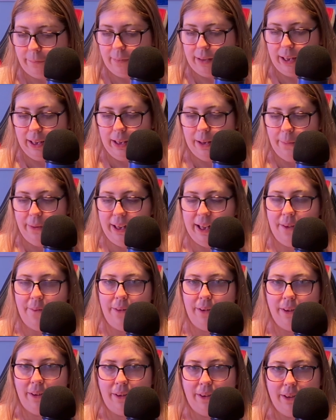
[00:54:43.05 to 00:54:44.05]
then we have
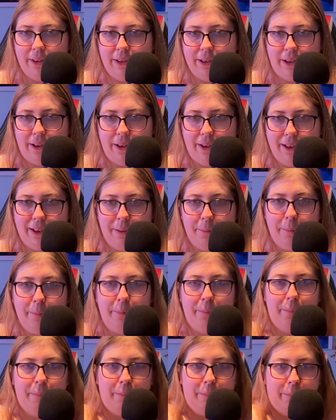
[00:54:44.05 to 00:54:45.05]
her little target
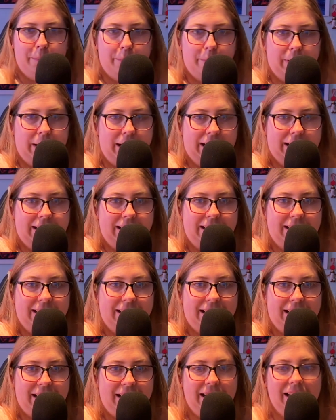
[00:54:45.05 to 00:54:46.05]
practice
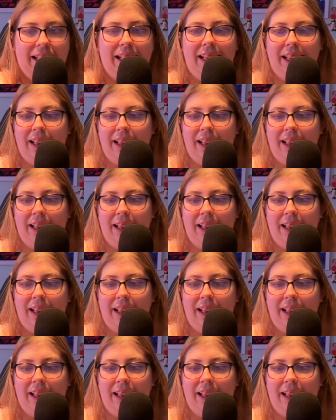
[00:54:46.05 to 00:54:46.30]
thing.